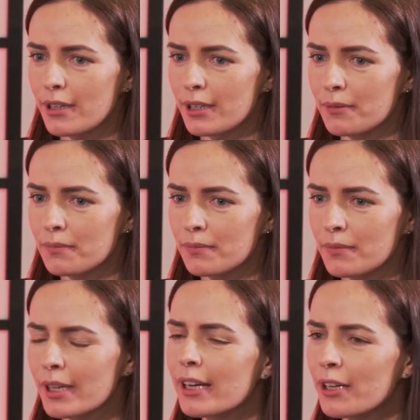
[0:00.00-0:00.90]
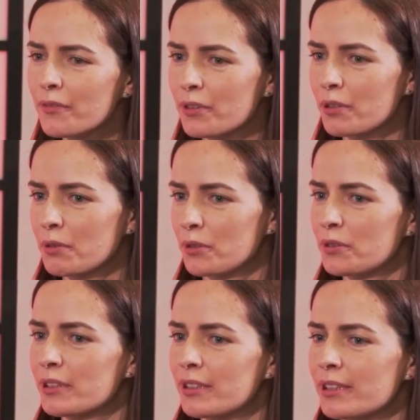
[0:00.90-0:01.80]
I kind of agree with you
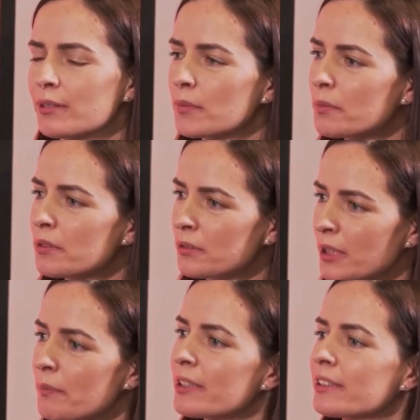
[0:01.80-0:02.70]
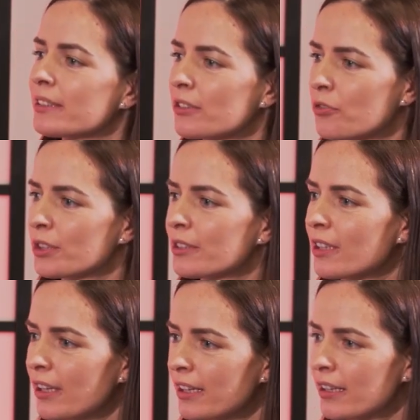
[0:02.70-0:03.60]
that at the moment sustainability is
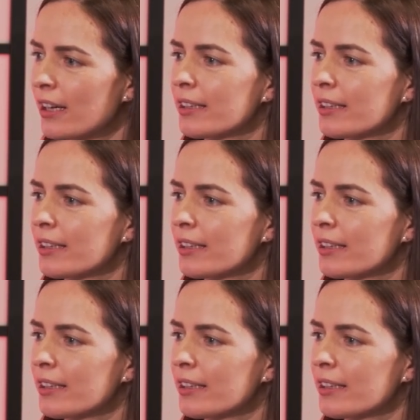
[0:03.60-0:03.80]
treated like